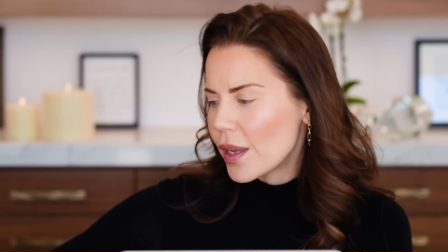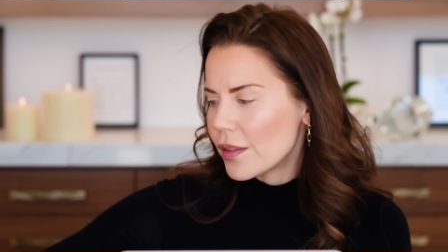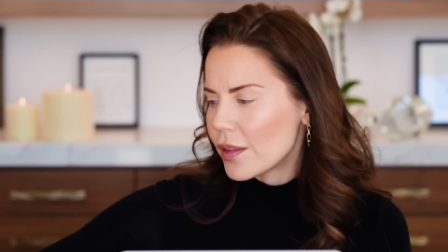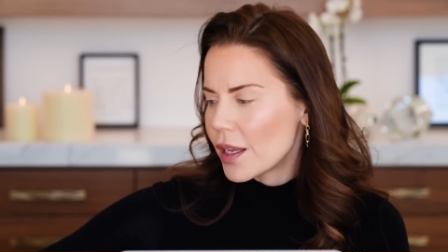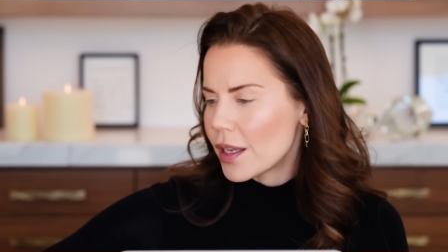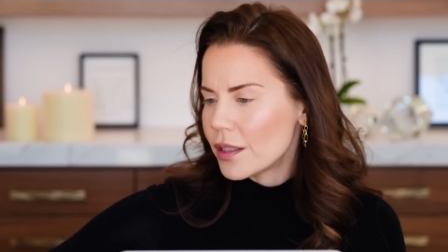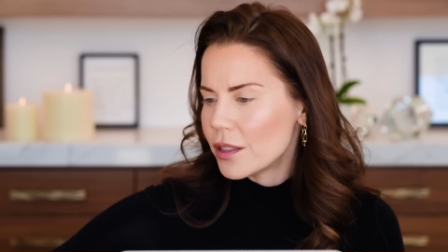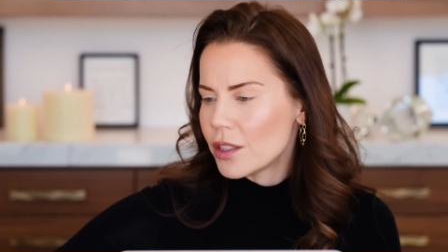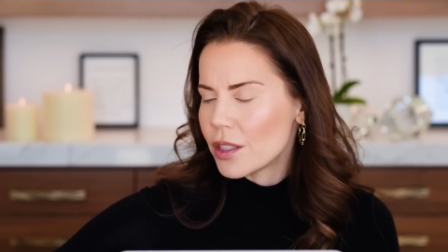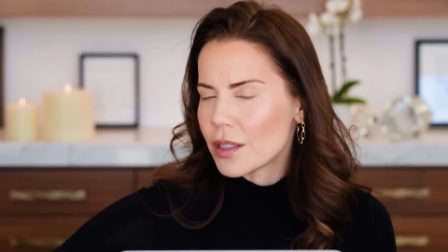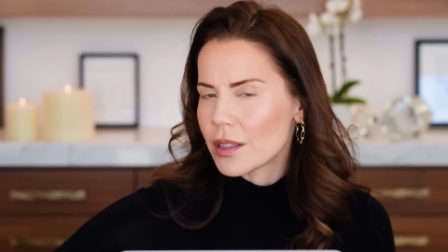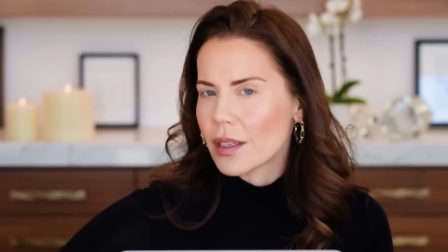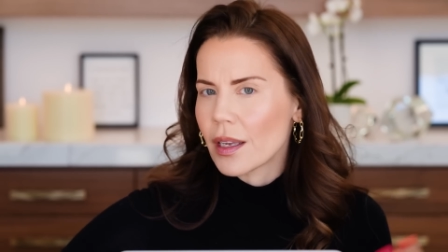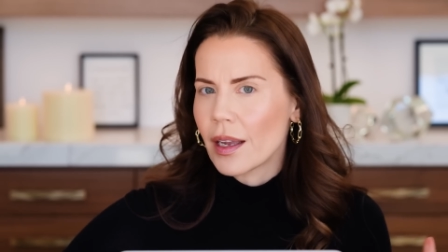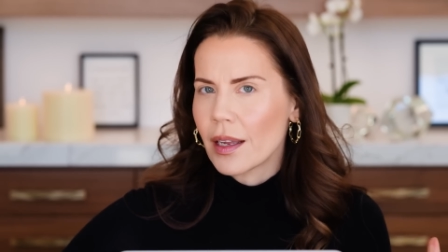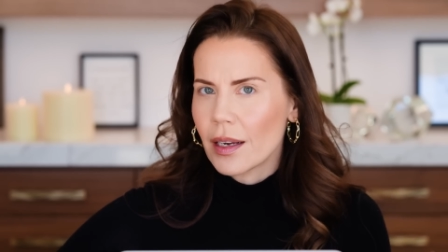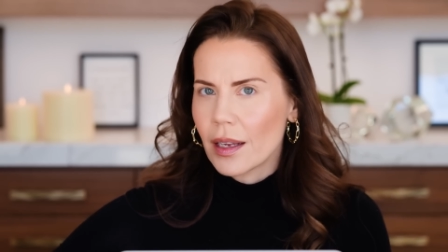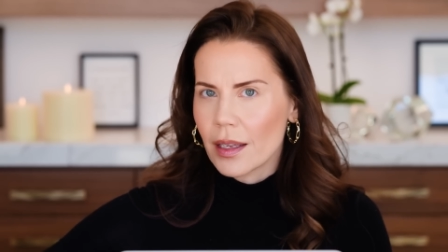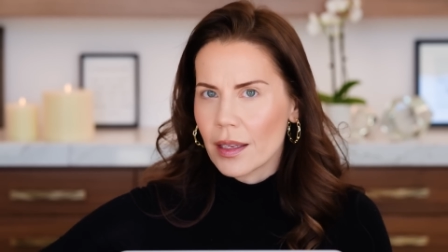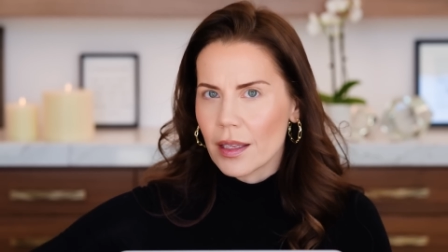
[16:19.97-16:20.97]
and then just
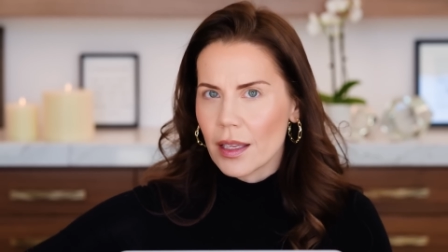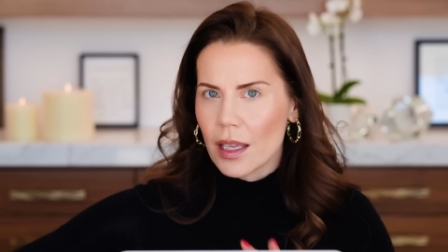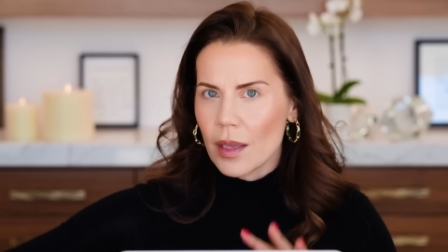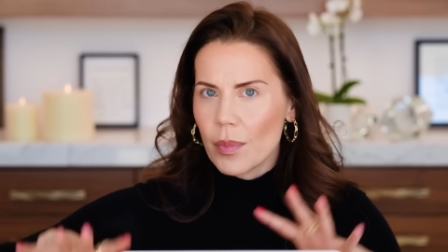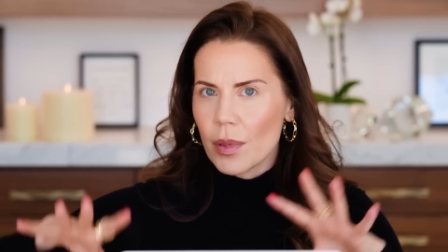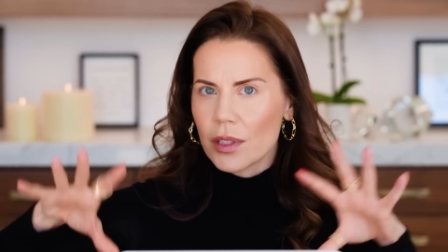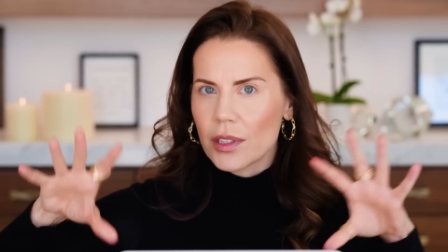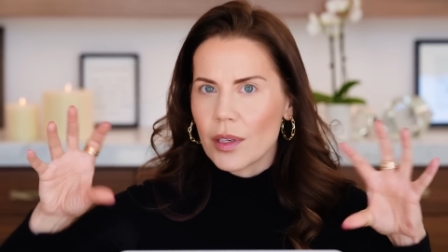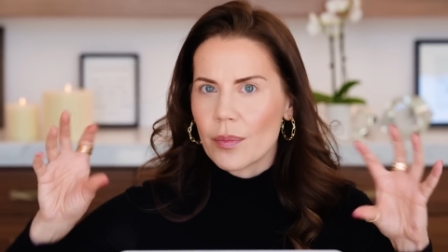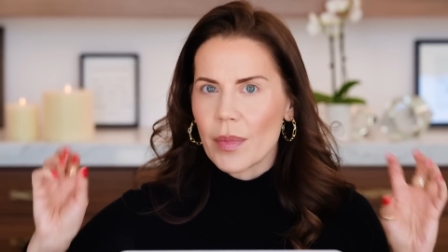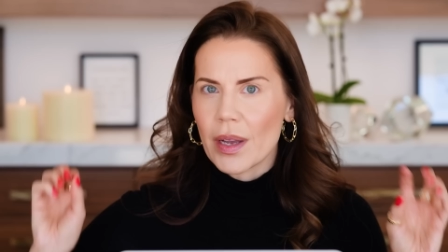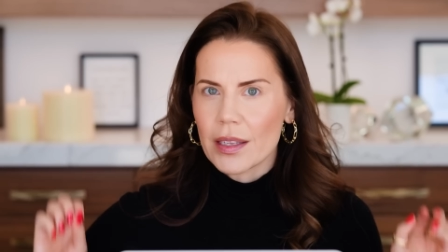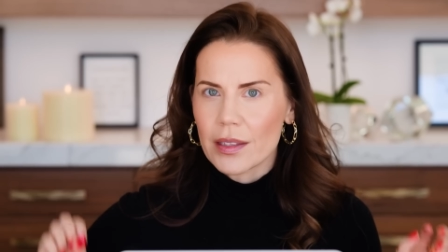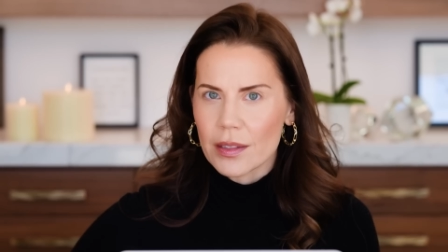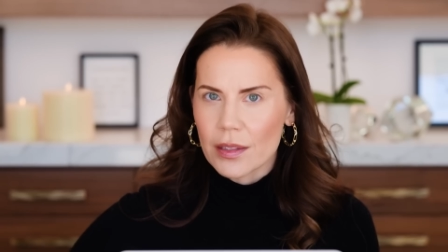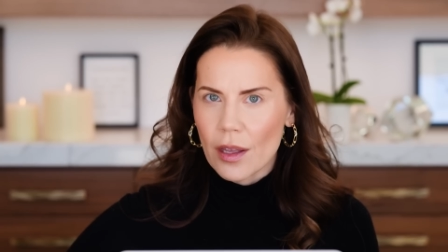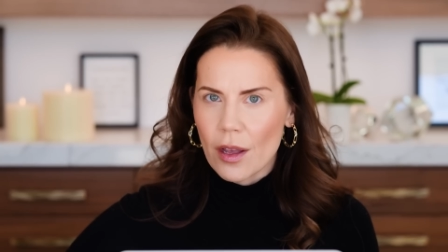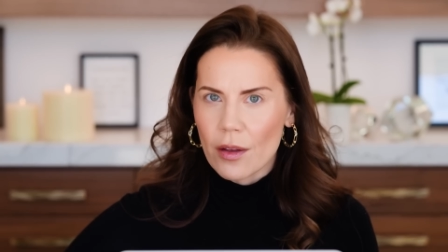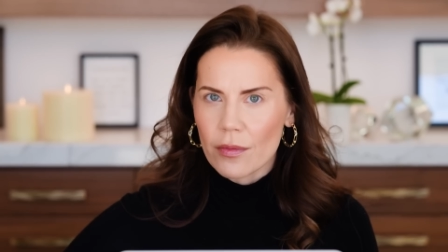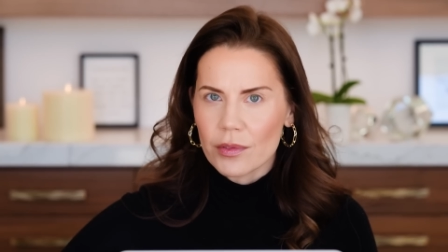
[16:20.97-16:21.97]
kind of keep it to
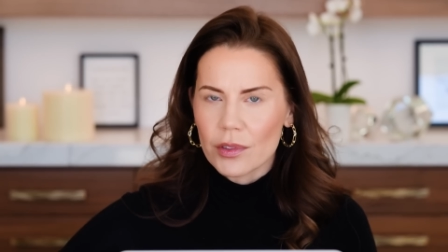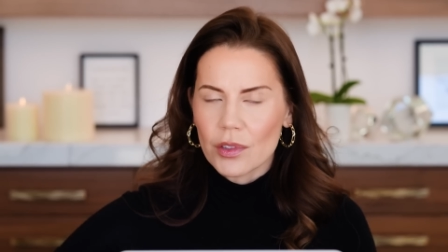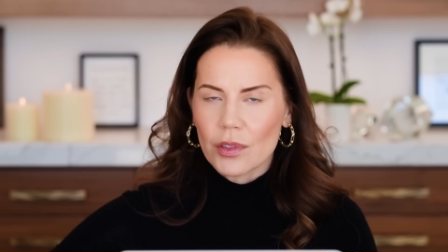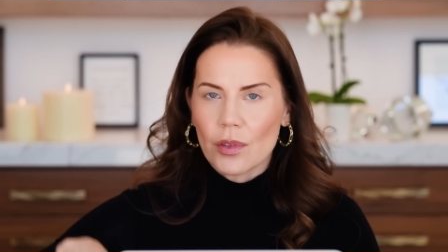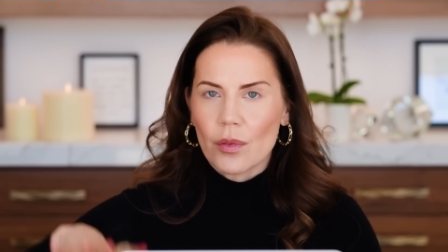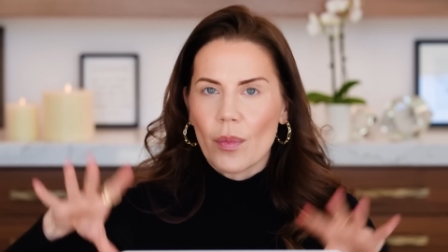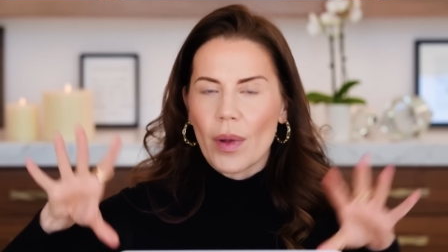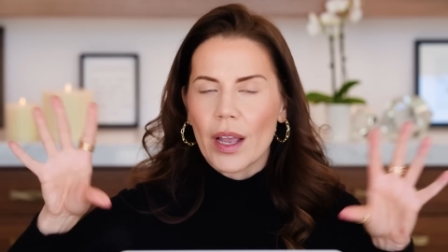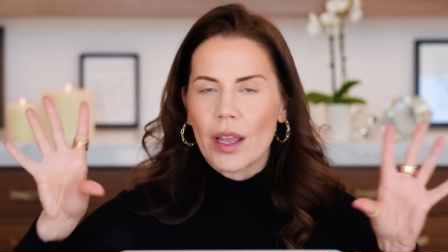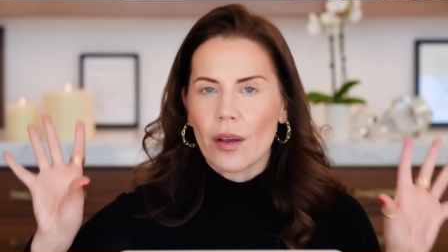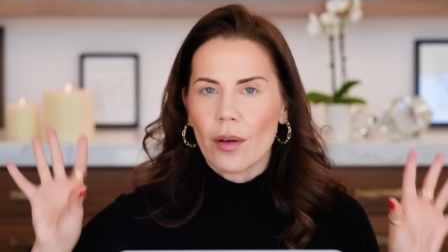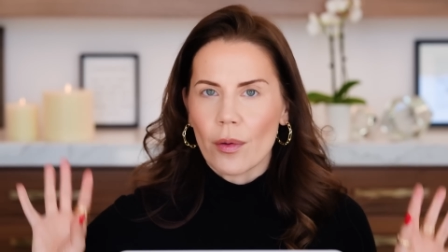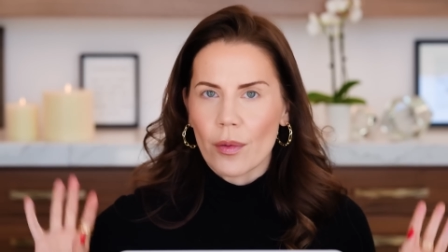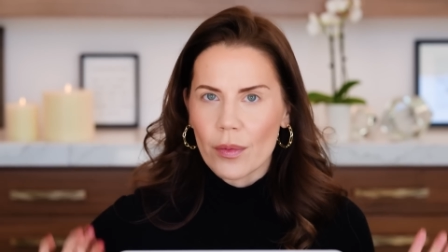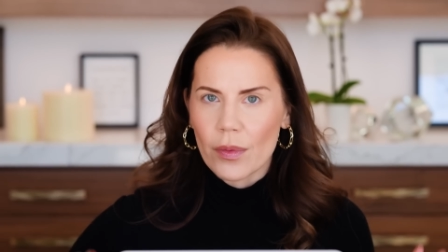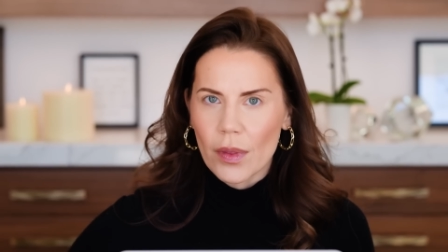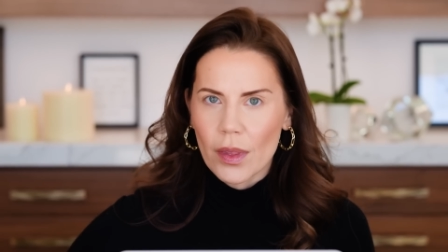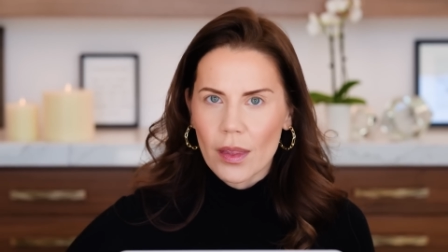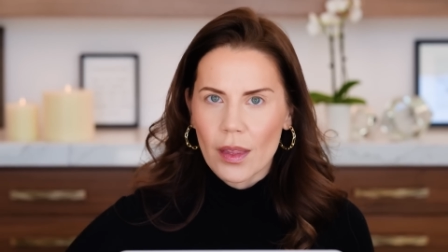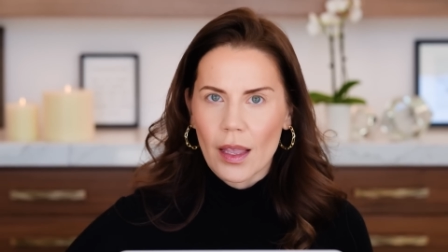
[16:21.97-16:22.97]
myself, do my
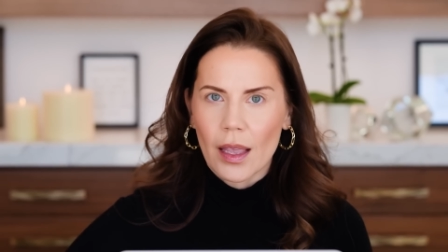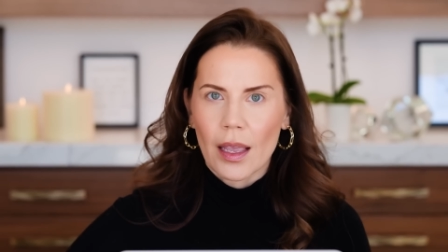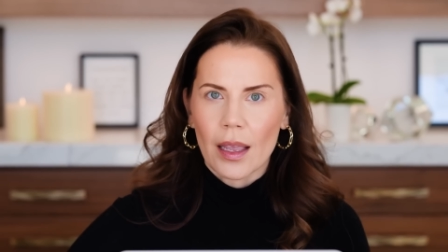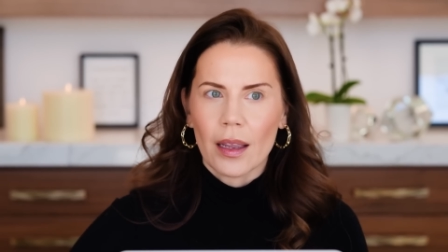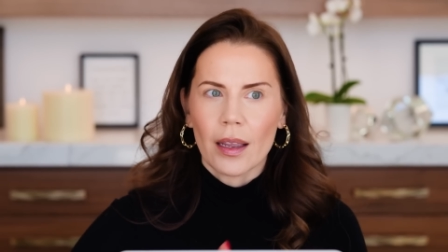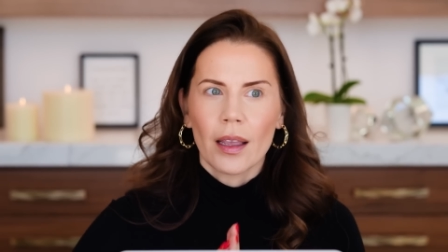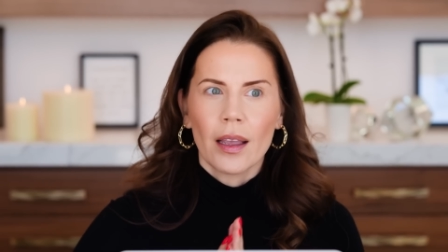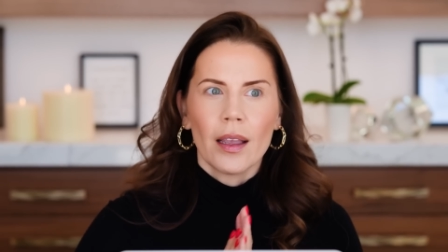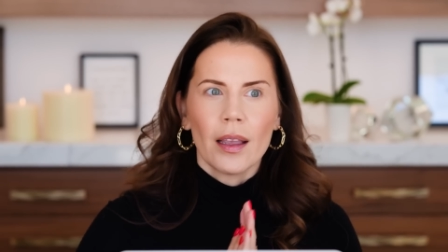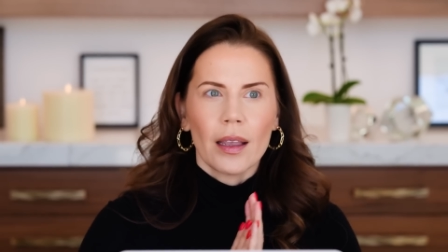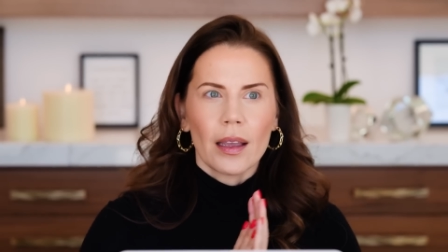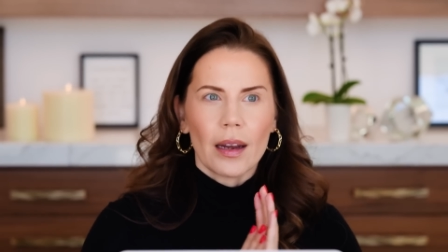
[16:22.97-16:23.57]
own thing.